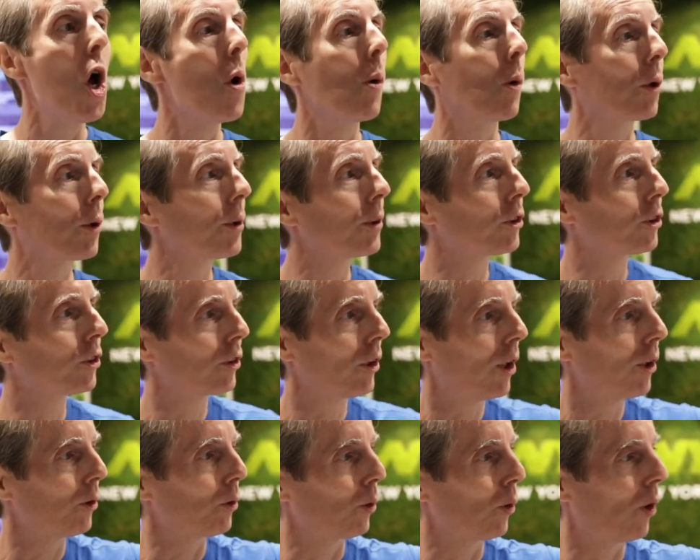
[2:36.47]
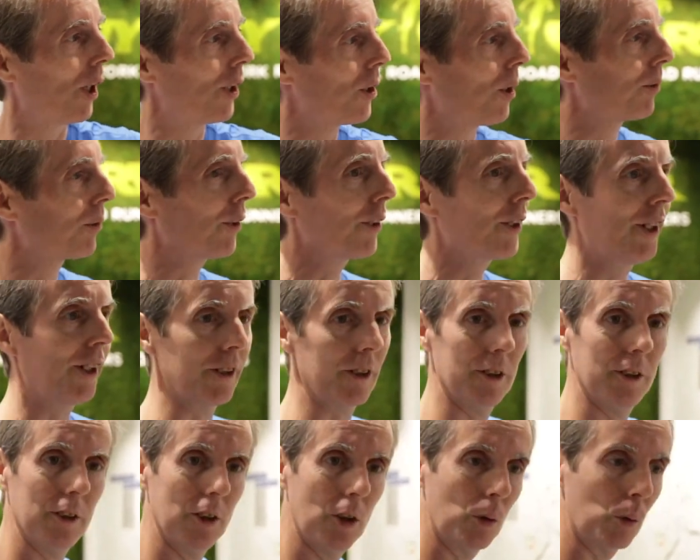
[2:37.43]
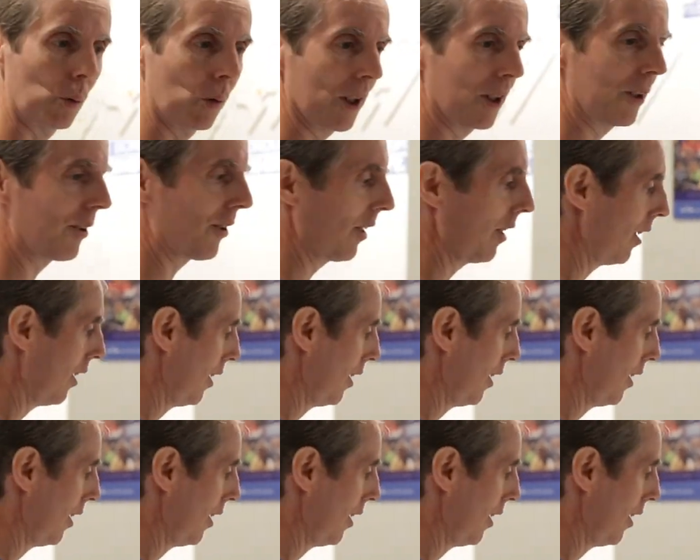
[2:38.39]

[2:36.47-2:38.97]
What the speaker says: We're going to start right over here with